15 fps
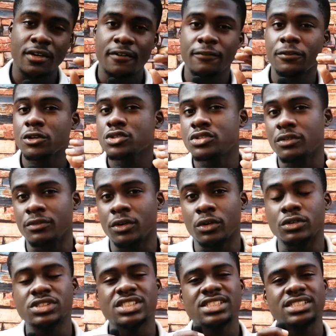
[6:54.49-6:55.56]
First of all,
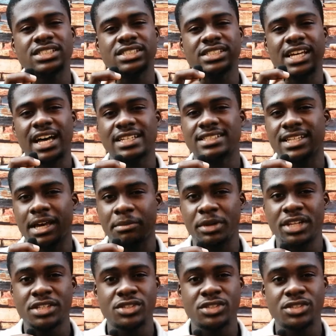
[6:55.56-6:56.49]
it has the ability to